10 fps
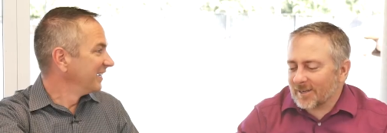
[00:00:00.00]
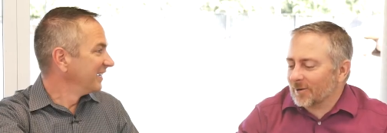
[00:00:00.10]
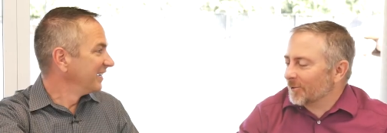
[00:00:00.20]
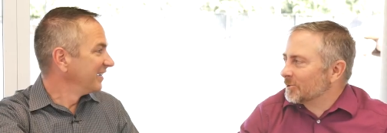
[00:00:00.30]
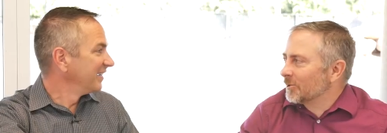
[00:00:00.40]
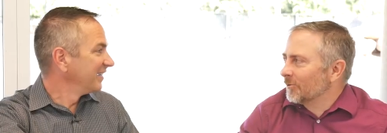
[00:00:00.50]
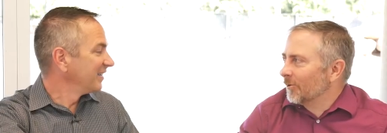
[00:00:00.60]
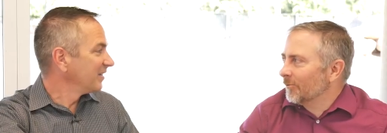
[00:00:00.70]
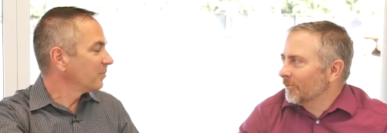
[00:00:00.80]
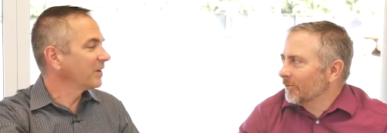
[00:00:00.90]
Speaker 1: say no to the
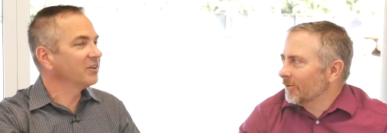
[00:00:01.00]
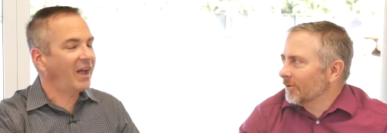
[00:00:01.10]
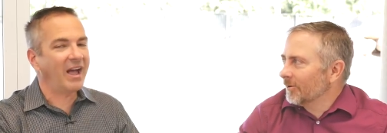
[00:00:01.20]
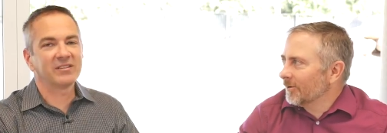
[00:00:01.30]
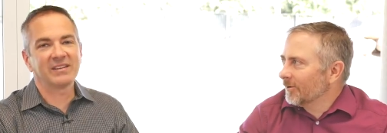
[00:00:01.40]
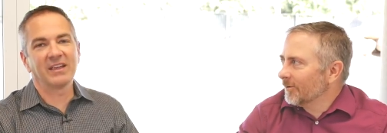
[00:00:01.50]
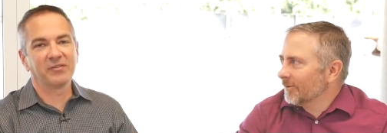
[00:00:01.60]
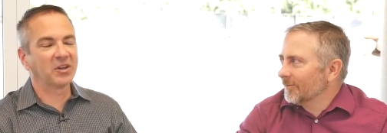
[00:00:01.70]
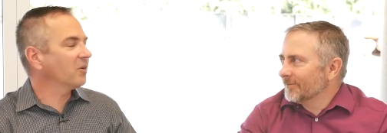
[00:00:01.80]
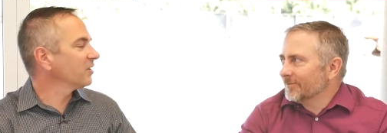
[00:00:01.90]
churro. But you have see if
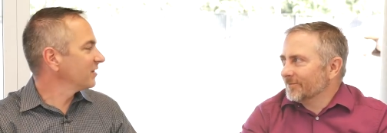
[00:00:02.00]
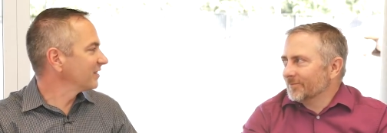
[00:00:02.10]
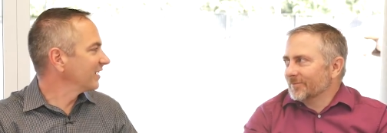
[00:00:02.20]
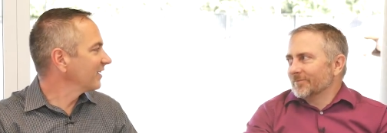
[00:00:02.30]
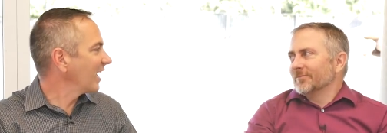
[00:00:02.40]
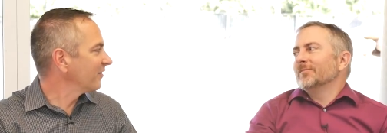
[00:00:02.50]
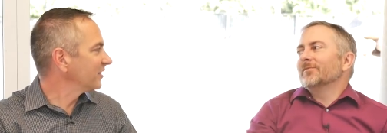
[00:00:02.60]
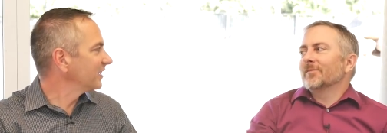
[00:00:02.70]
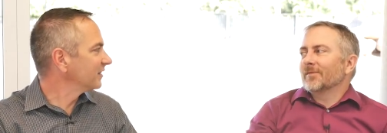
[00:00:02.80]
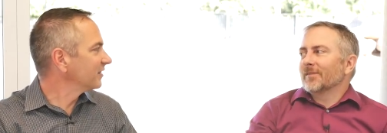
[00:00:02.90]
you go to Disneyland, you have to
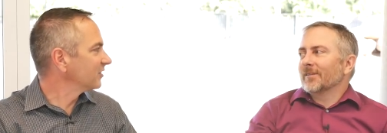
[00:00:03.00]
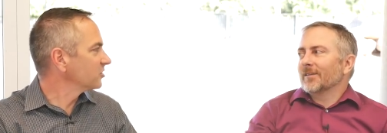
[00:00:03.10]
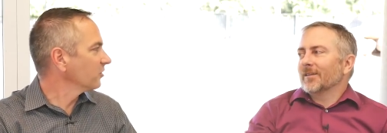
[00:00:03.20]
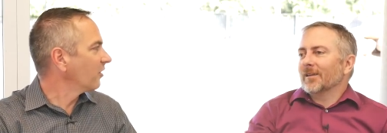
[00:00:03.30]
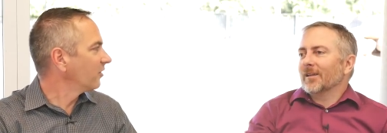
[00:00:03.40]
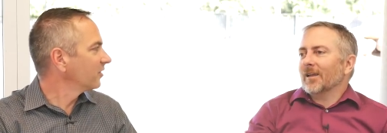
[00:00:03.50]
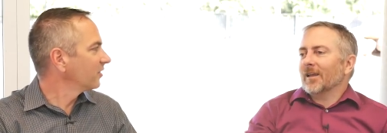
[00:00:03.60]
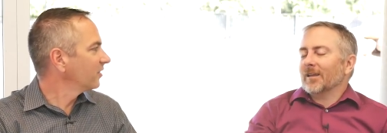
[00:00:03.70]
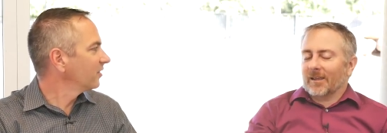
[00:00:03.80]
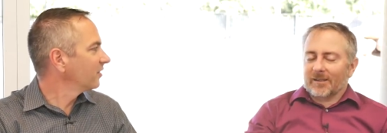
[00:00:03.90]
eat the churro.
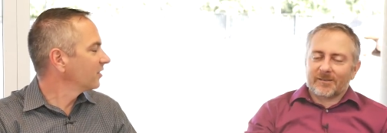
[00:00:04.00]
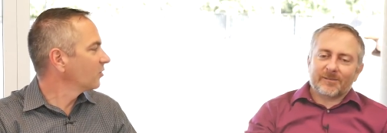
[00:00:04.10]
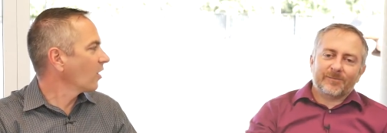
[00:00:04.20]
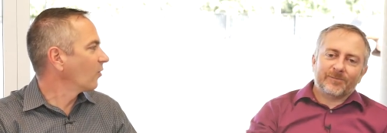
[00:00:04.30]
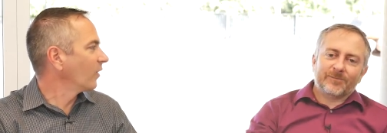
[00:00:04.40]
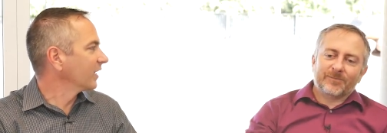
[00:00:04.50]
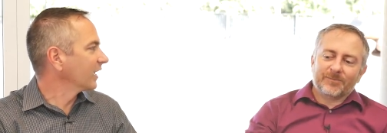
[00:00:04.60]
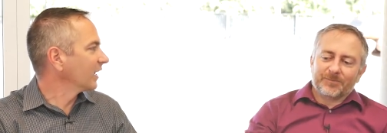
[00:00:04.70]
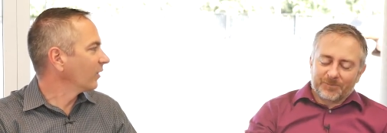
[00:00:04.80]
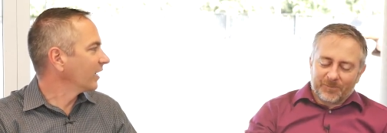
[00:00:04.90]
Yes. You are going to
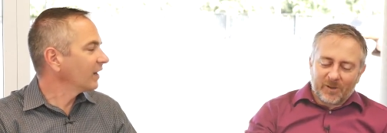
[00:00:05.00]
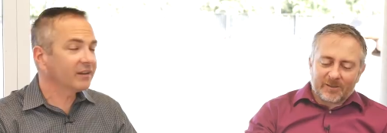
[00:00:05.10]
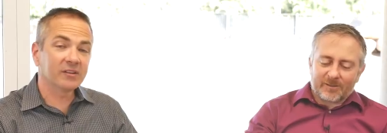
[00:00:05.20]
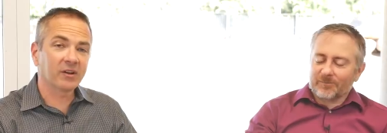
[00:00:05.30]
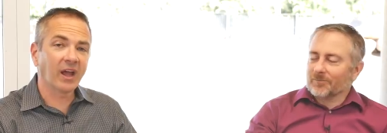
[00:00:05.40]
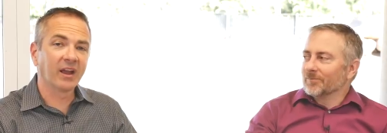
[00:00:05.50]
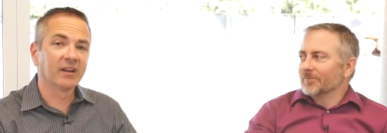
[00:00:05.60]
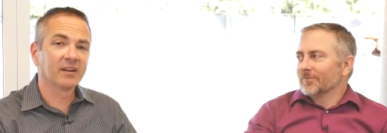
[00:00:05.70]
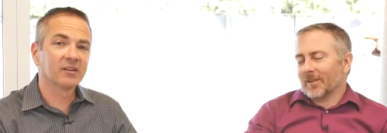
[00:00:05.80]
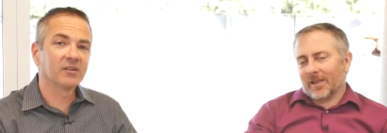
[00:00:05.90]
gain weight, yes. and that's okay.
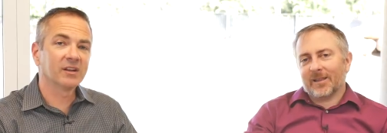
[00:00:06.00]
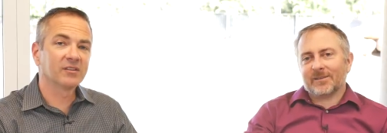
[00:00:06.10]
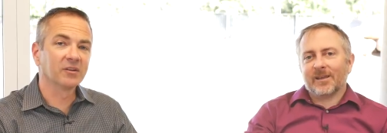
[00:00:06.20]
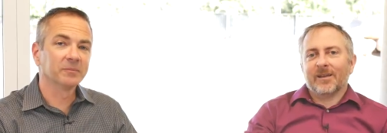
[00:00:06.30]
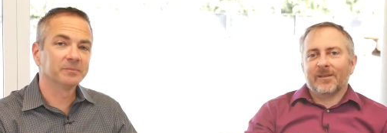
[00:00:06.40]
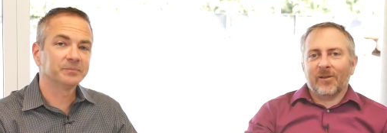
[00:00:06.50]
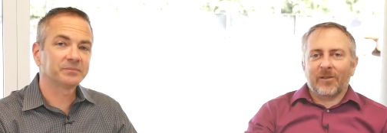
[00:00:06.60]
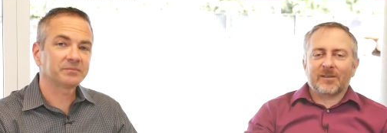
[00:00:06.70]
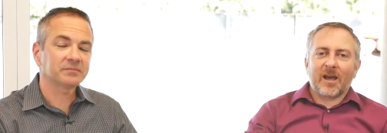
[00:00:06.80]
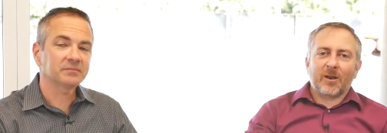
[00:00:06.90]
Speaker 2: You it's, No,
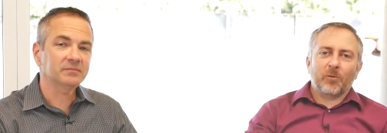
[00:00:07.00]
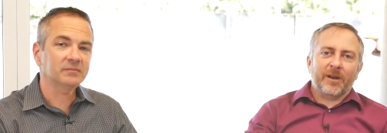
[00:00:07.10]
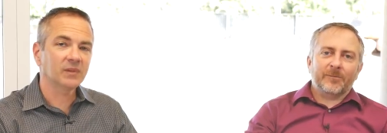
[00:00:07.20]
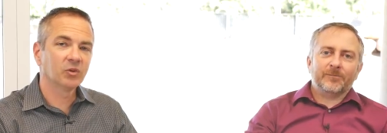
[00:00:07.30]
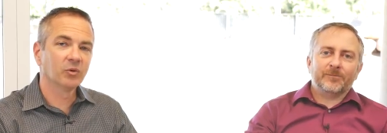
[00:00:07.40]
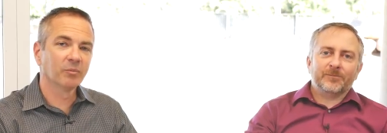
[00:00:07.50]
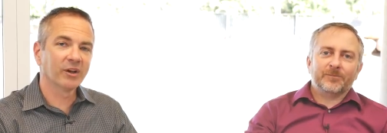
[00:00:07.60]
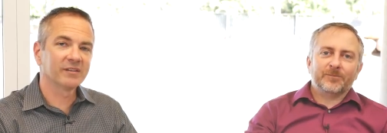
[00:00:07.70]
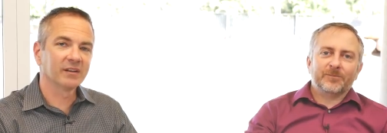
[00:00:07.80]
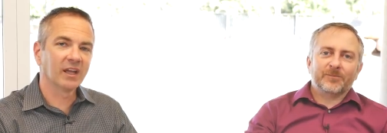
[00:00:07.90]
that's God weight. You
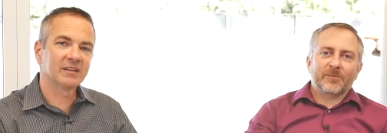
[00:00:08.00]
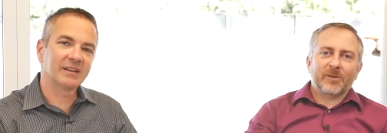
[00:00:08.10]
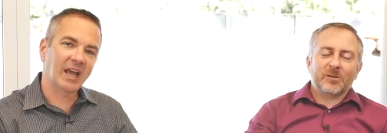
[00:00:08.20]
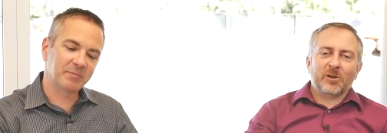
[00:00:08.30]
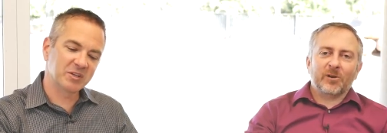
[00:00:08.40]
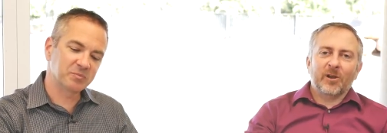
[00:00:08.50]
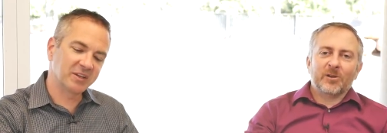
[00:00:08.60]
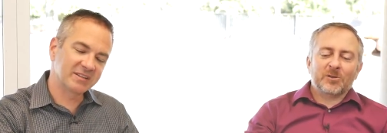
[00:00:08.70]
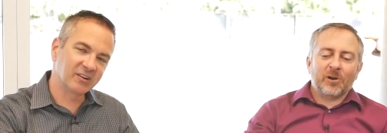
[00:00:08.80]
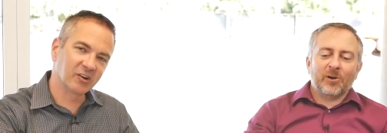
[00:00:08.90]
embrace it. It's the happiest churro,
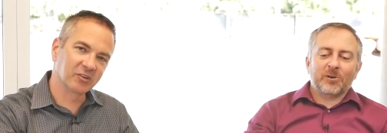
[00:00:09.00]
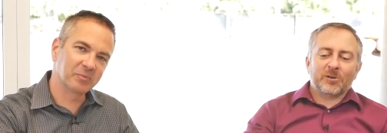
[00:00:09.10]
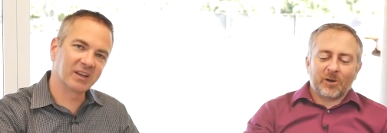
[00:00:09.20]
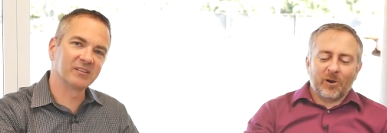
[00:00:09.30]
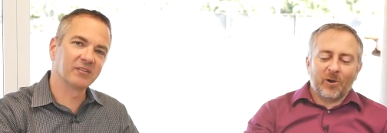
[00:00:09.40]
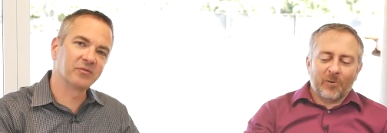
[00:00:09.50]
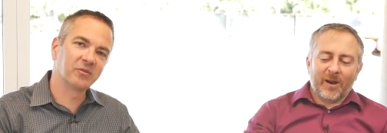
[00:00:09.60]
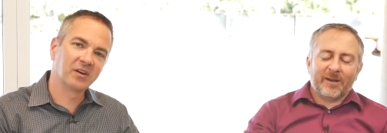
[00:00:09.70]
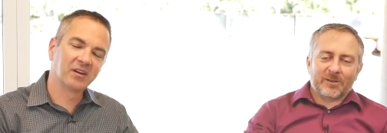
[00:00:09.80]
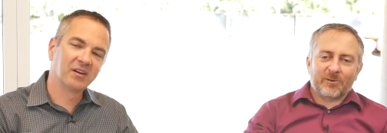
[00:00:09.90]
place churro, on earth. Churro of,
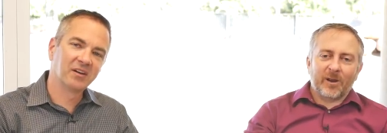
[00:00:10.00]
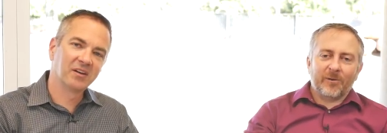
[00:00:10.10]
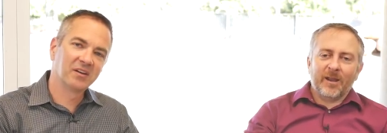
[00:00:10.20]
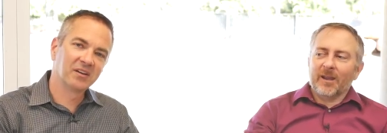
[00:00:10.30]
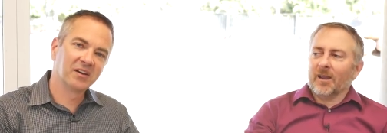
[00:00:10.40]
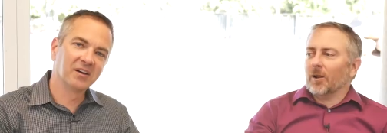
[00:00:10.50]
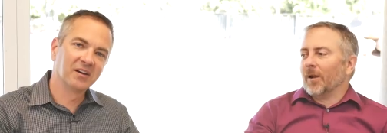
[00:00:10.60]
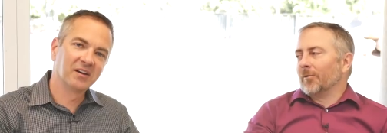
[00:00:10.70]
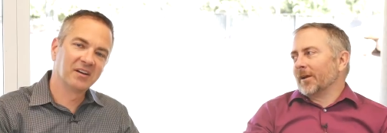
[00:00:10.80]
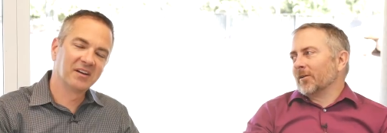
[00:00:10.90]
weight is great weight. You yeah. know, my
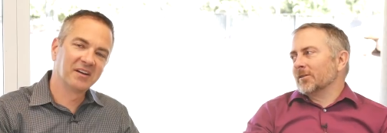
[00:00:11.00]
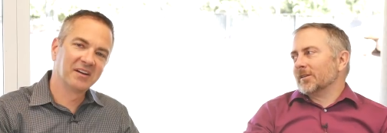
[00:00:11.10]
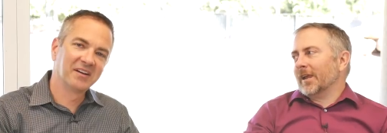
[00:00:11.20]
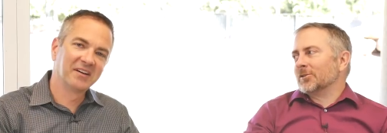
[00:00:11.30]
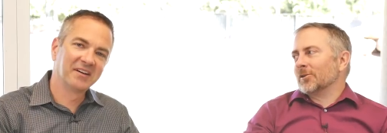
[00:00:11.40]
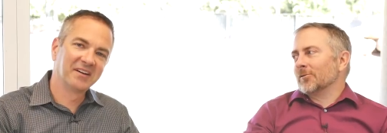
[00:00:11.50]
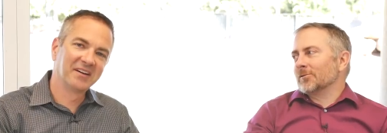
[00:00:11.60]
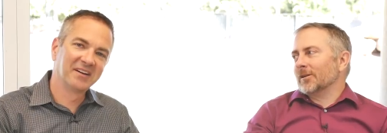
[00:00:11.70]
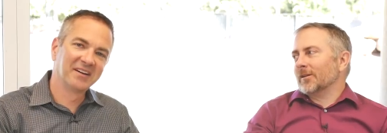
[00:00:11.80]
record is eight churros in